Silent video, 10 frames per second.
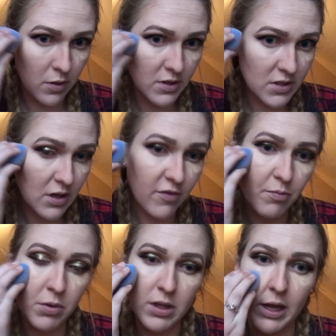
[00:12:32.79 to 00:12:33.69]
Stuff
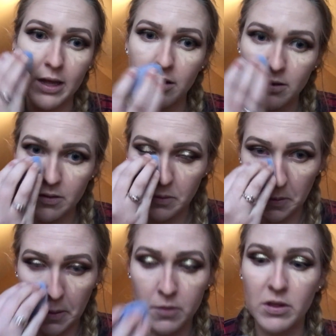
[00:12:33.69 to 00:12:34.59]
blends,
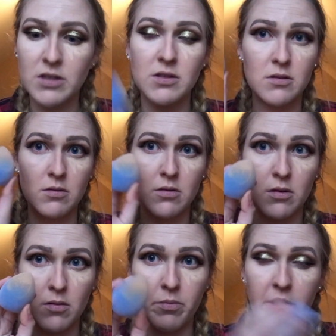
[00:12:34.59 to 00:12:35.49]
or this
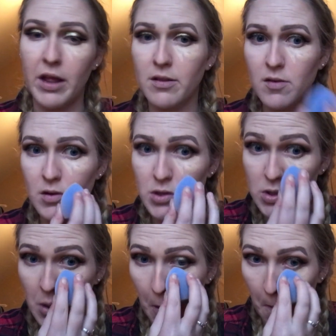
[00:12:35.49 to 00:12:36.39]
blends
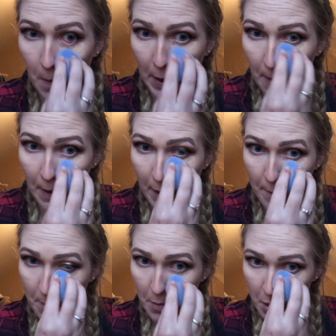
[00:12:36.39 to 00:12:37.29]
so well.
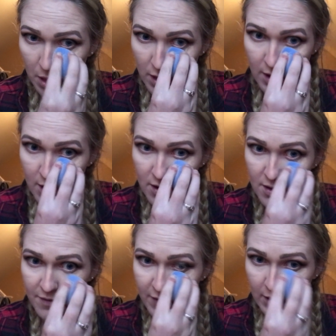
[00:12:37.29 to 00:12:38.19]
I'm
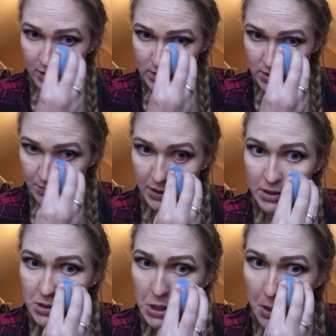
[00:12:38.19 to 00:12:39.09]
loving this sponge.